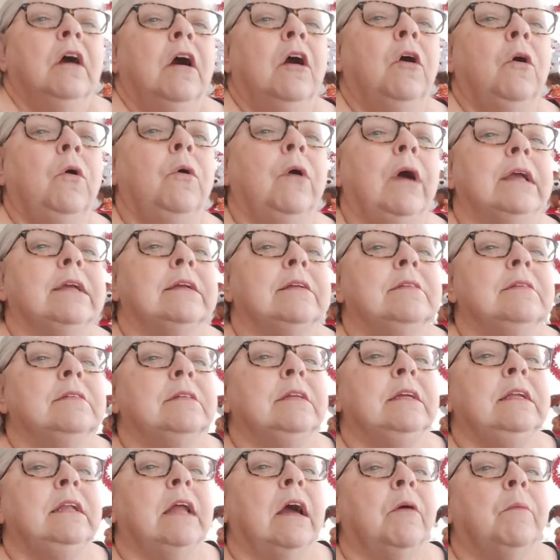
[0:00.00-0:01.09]
Oh, I can
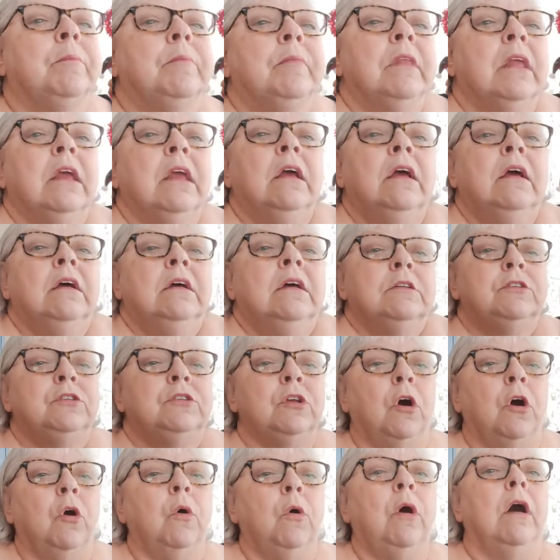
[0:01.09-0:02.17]
see now.
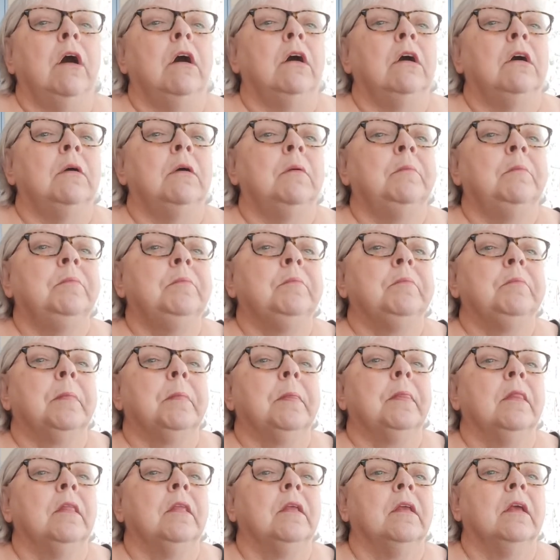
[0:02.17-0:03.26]
So, um,
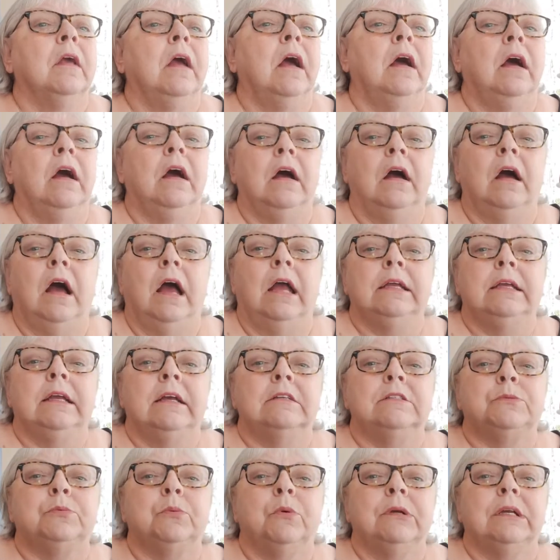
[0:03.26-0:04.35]
I
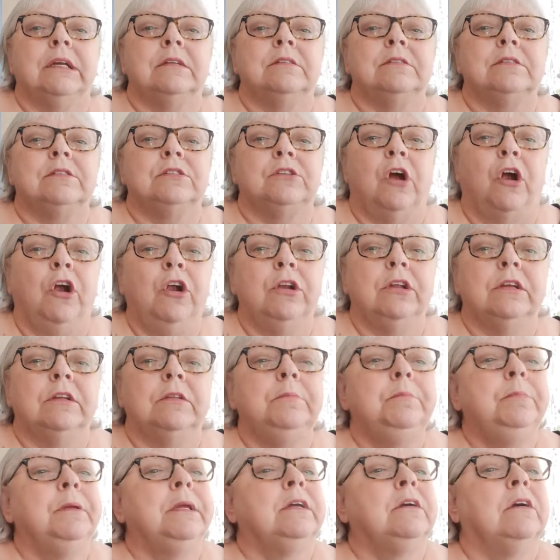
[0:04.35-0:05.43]
guess we'll get
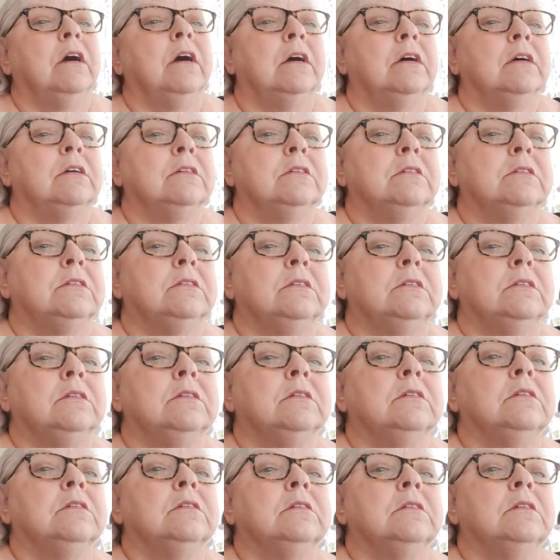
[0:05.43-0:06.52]
started because
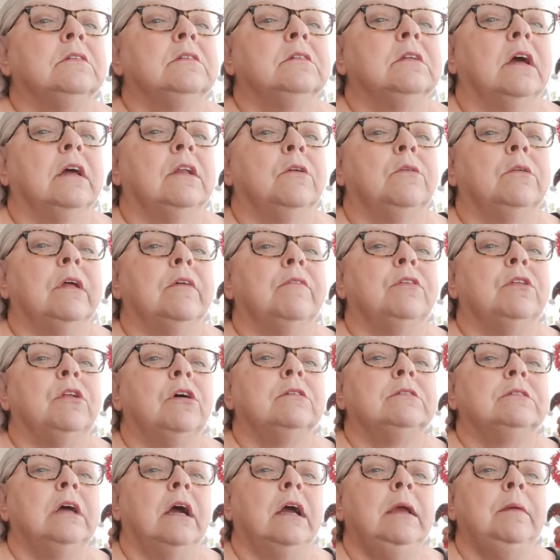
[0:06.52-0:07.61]
I don't have a
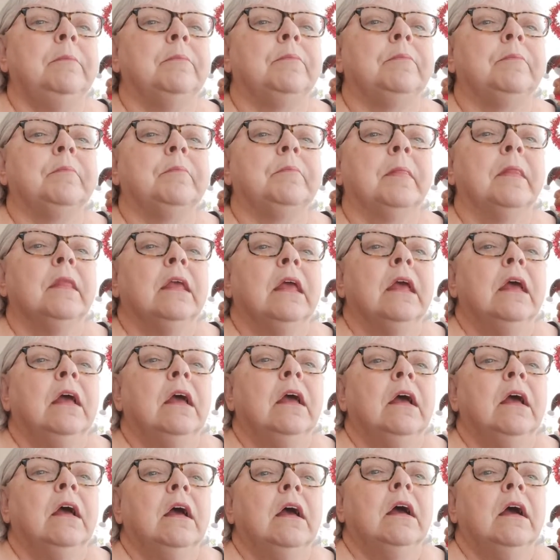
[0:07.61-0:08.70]
long time.
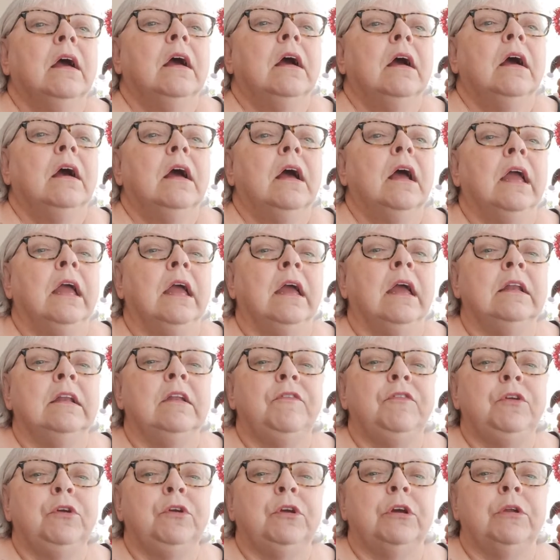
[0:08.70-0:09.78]
And
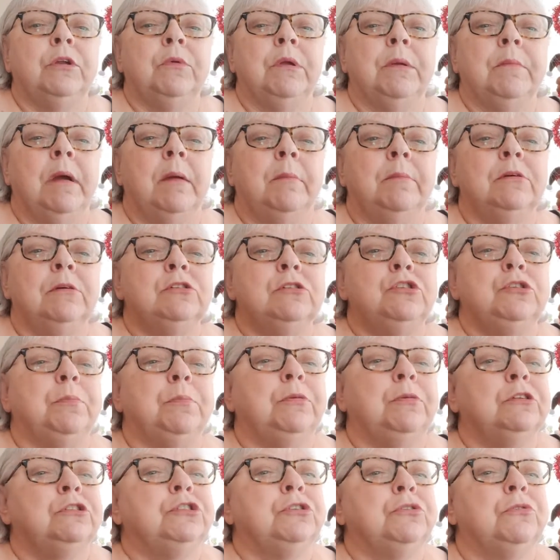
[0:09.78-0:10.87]
if you can remember to
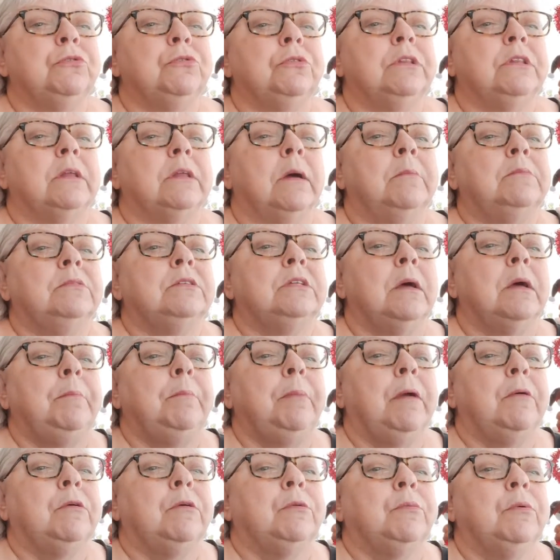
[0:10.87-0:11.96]
put your thumbs up,
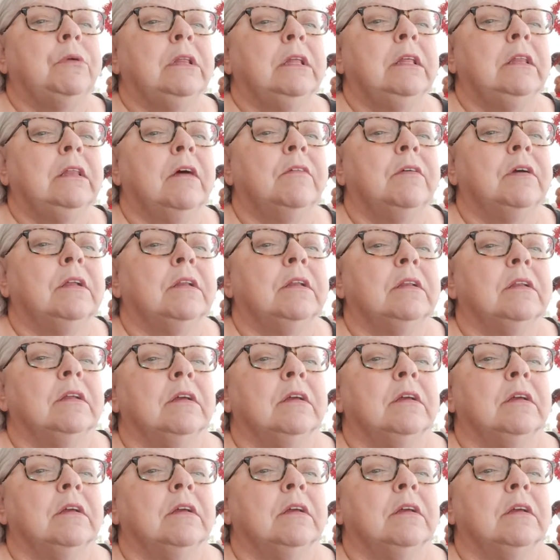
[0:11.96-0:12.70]
I would really love it.